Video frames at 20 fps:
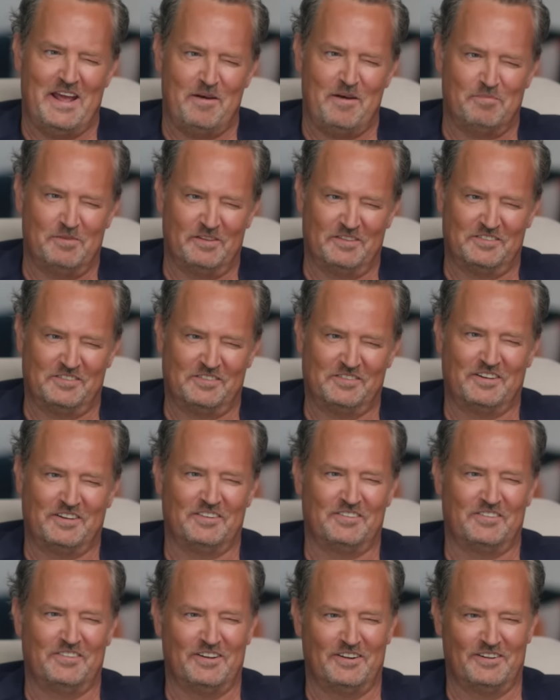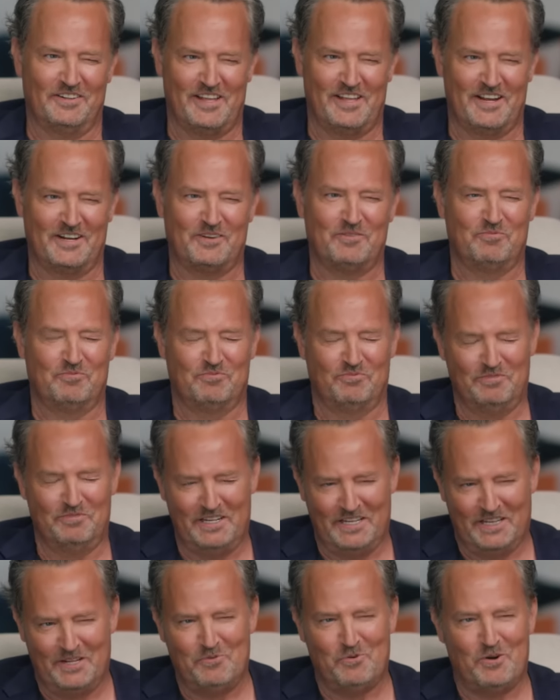happens, because they're, like,
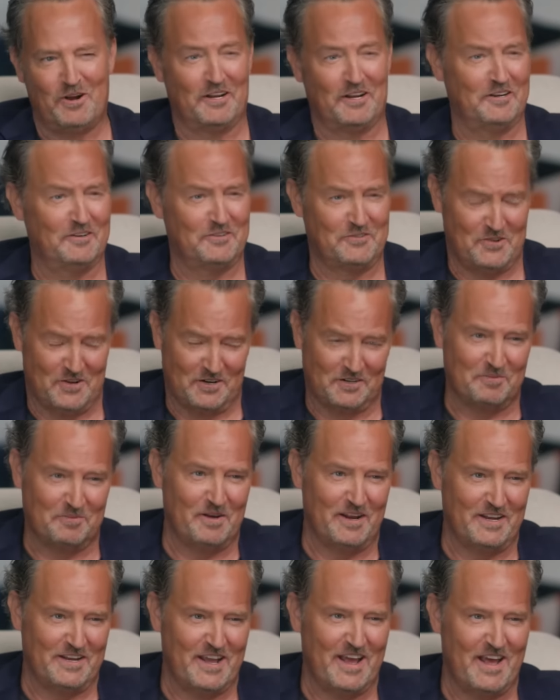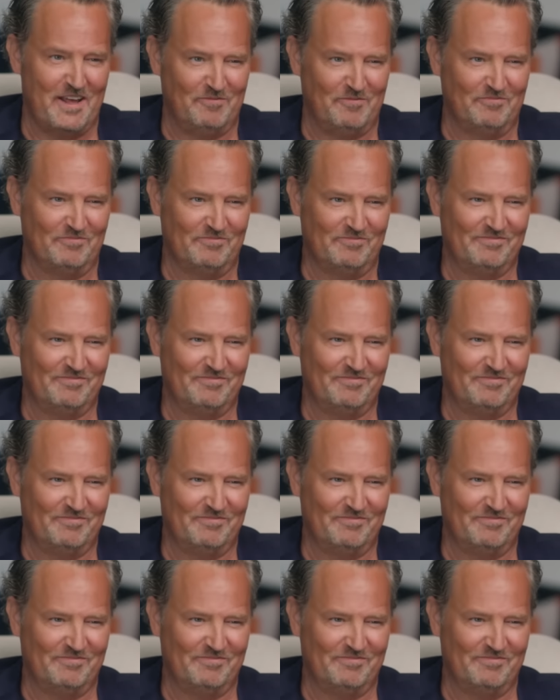really wanting to talk to my dad.